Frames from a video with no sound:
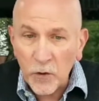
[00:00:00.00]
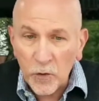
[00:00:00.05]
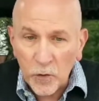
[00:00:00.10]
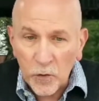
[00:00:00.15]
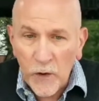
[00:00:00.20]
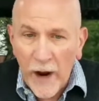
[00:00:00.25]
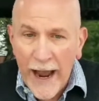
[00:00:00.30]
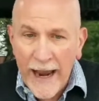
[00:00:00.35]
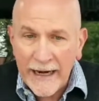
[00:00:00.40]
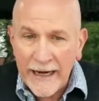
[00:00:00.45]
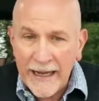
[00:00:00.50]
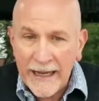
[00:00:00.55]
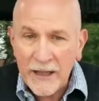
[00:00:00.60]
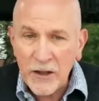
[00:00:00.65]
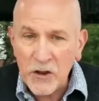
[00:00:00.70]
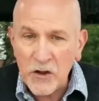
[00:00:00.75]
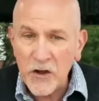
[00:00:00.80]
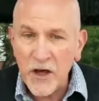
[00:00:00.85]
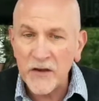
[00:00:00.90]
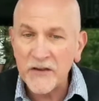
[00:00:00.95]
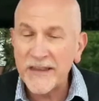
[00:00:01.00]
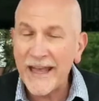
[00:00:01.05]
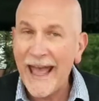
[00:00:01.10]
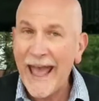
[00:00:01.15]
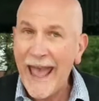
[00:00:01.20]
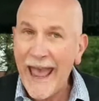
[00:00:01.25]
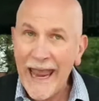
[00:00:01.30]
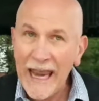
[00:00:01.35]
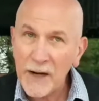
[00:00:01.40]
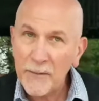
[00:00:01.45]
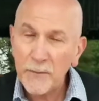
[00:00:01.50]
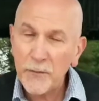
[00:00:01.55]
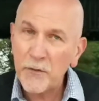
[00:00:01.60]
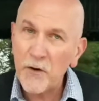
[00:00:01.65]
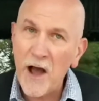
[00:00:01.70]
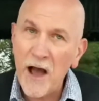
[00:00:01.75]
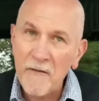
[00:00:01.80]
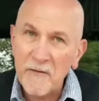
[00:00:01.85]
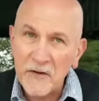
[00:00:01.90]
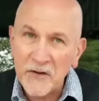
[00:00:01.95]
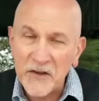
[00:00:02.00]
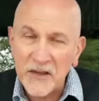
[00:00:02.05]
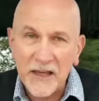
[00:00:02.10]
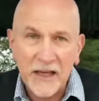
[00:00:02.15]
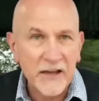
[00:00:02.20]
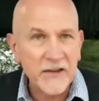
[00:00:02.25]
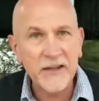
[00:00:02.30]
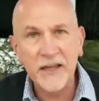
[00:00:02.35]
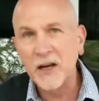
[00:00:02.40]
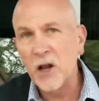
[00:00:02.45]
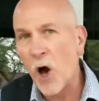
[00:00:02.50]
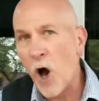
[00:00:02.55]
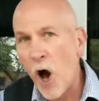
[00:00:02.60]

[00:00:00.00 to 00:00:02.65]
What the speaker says: writing just 8 prophecies and